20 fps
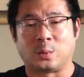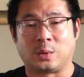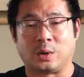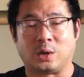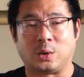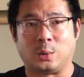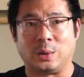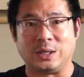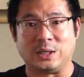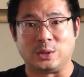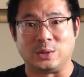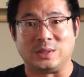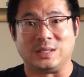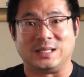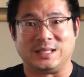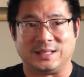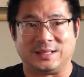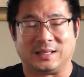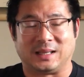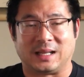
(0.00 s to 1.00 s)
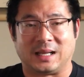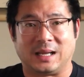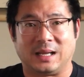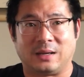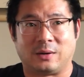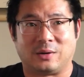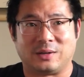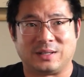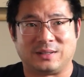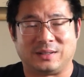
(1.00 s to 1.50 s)
we're going to
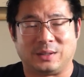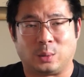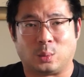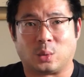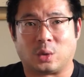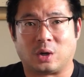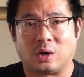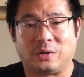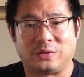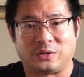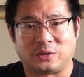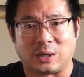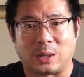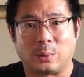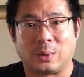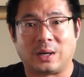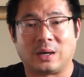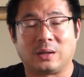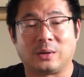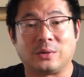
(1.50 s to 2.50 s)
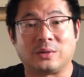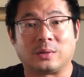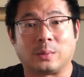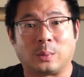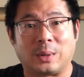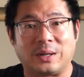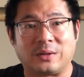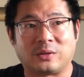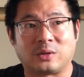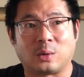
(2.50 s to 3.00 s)
Disneyland or Disney World, so I wanted to lose
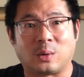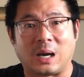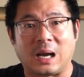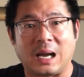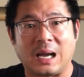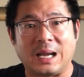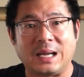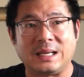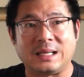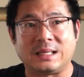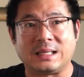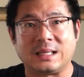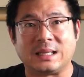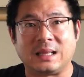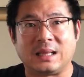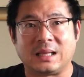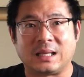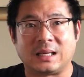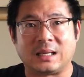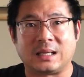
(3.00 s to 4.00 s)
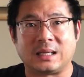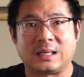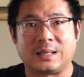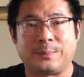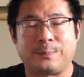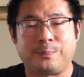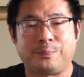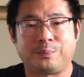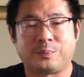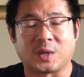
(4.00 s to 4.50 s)
some weight. So I did
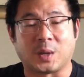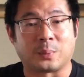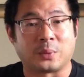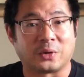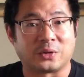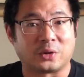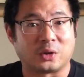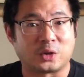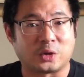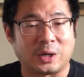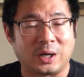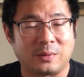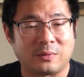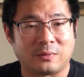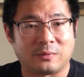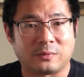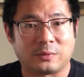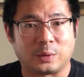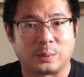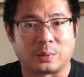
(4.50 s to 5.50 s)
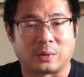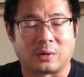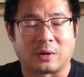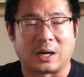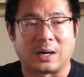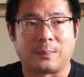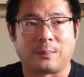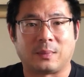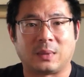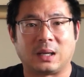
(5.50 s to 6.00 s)
the personal trainer food
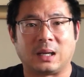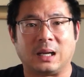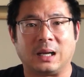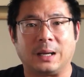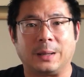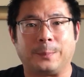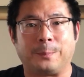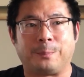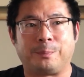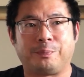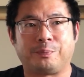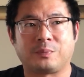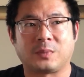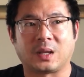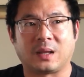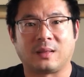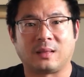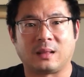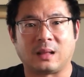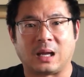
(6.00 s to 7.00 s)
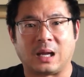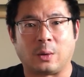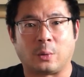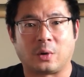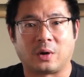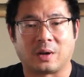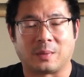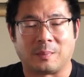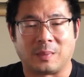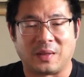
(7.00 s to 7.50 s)
program. I
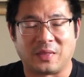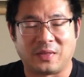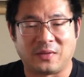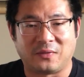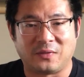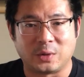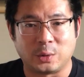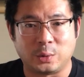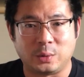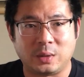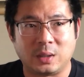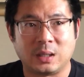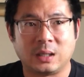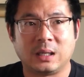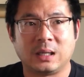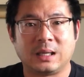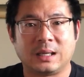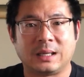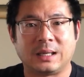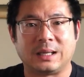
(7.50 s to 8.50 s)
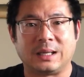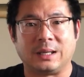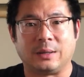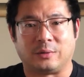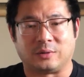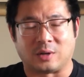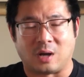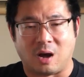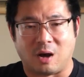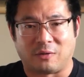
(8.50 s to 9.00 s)
ordered a month of food. It
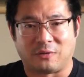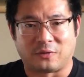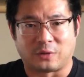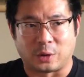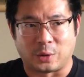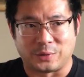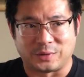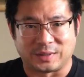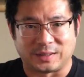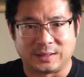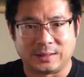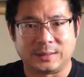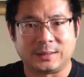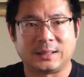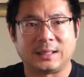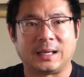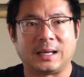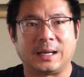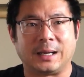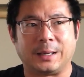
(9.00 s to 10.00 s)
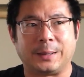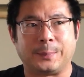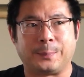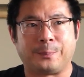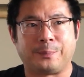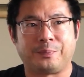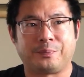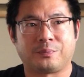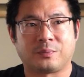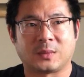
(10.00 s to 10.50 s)
was all frozen.
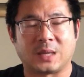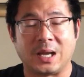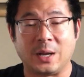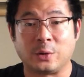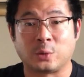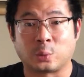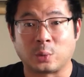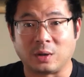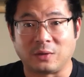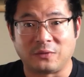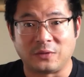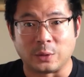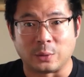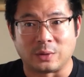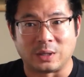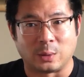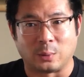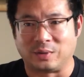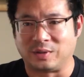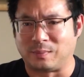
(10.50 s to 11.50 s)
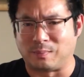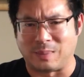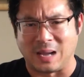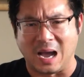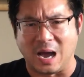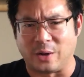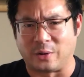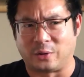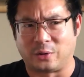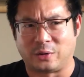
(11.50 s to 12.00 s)
And it was real food. It wasn't
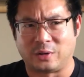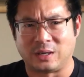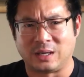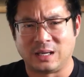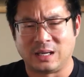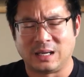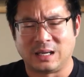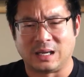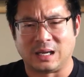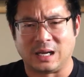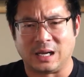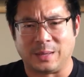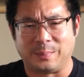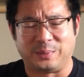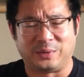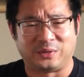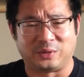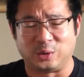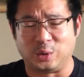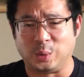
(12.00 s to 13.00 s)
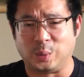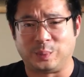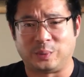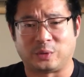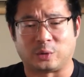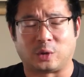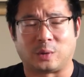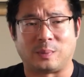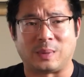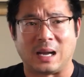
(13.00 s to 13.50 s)
powdered
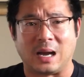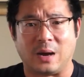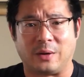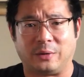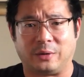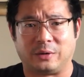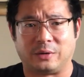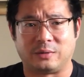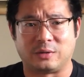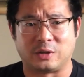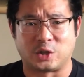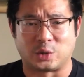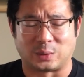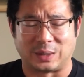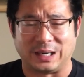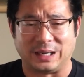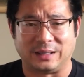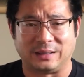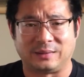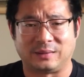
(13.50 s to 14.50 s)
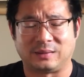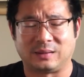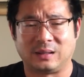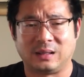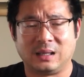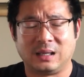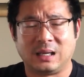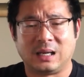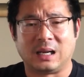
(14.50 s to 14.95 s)
soups or powdered drinks